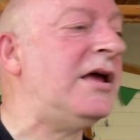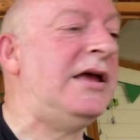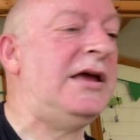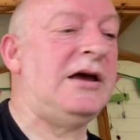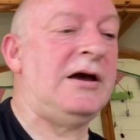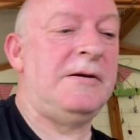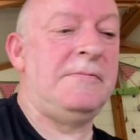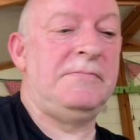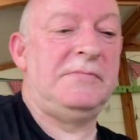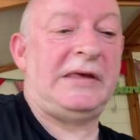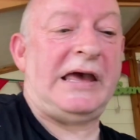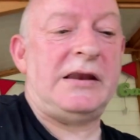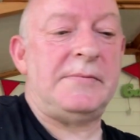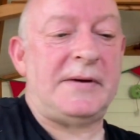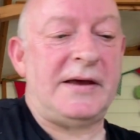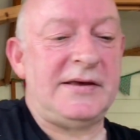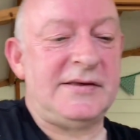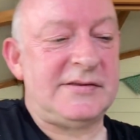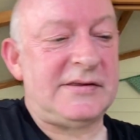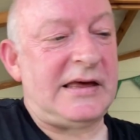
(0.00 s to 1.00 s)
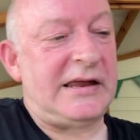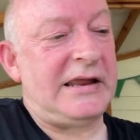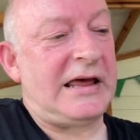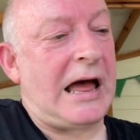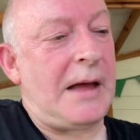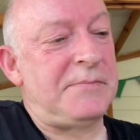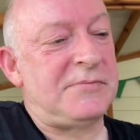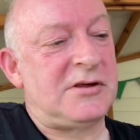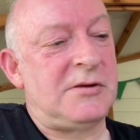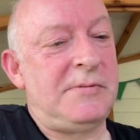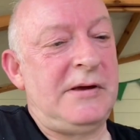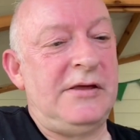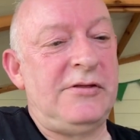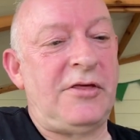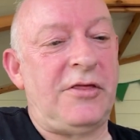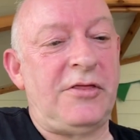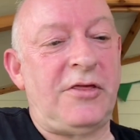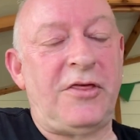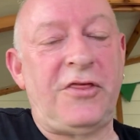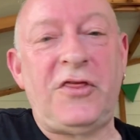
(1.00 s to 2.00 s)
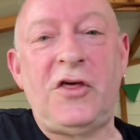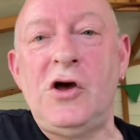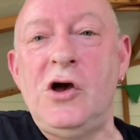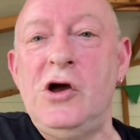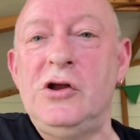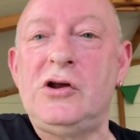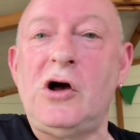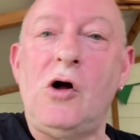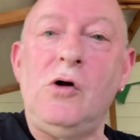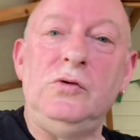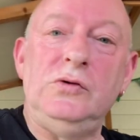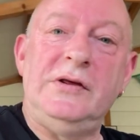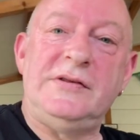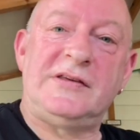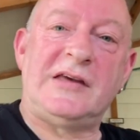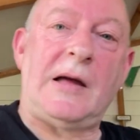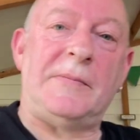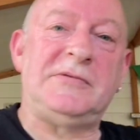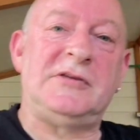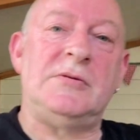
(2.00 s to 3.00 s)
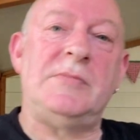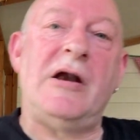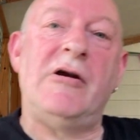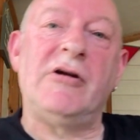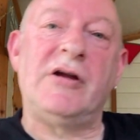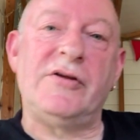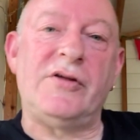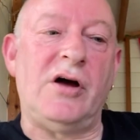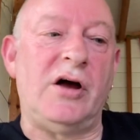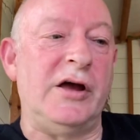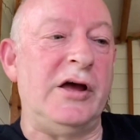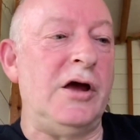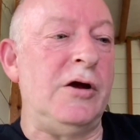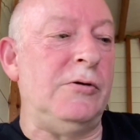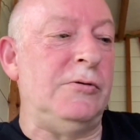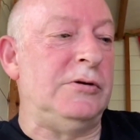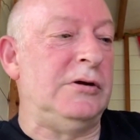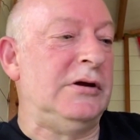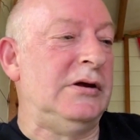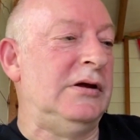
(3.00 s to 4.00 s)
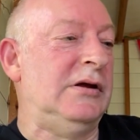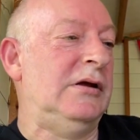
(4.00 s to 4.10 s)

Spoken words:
database, and it happens to be the third oldest Captain America that I own,